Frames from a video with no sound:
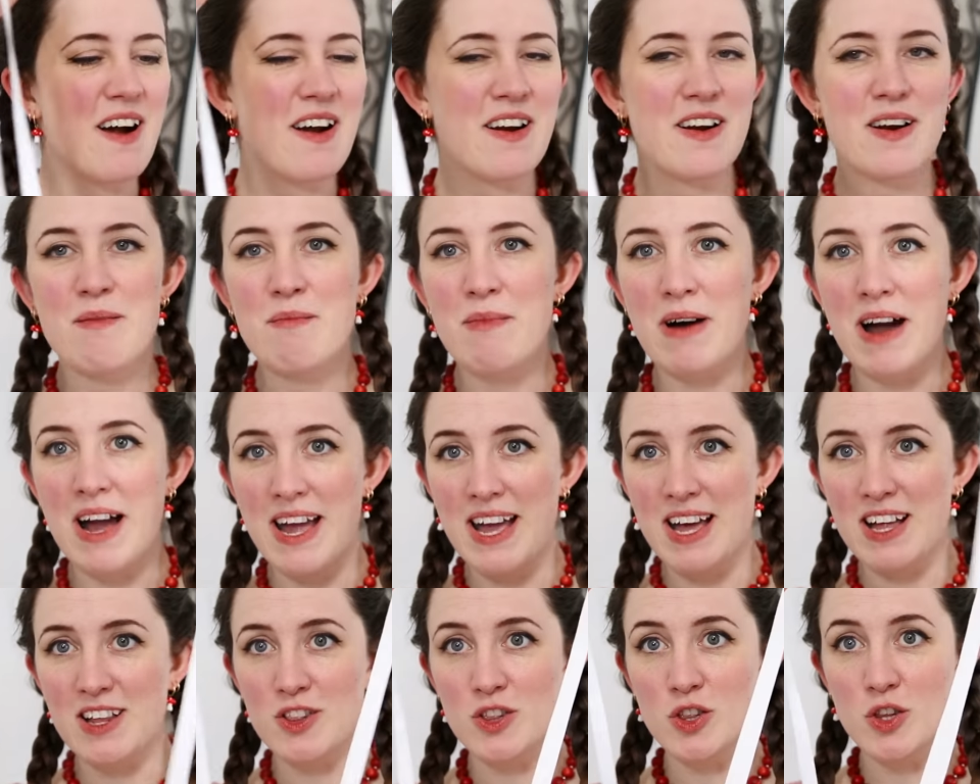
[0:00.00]
are
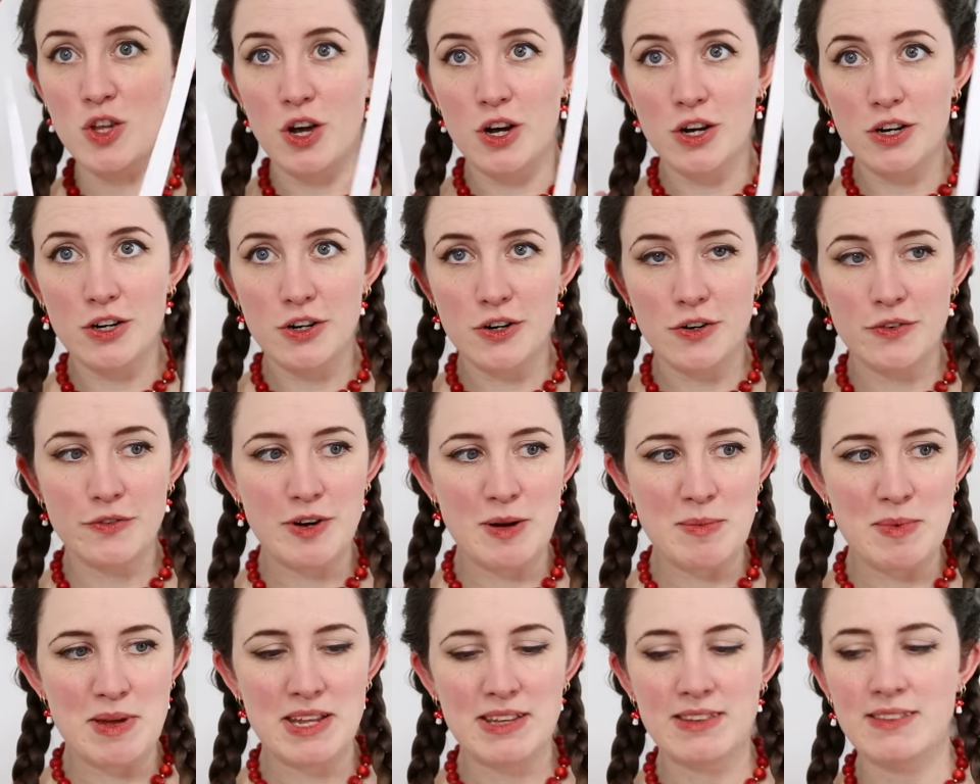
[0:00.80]
my longer
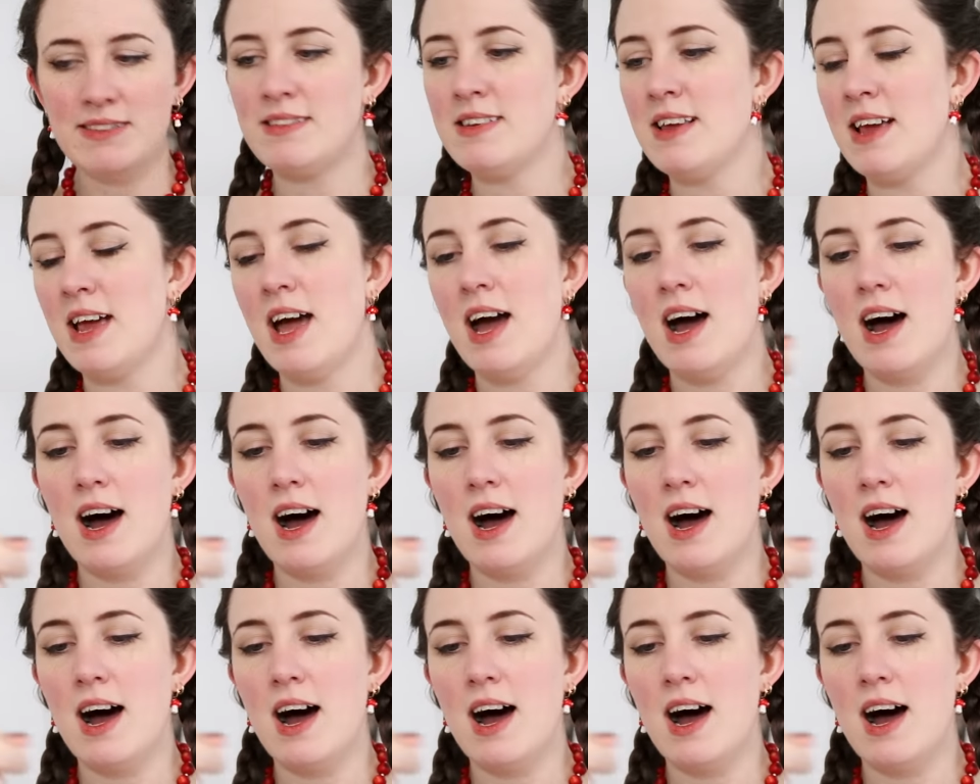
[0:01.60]
ribbons.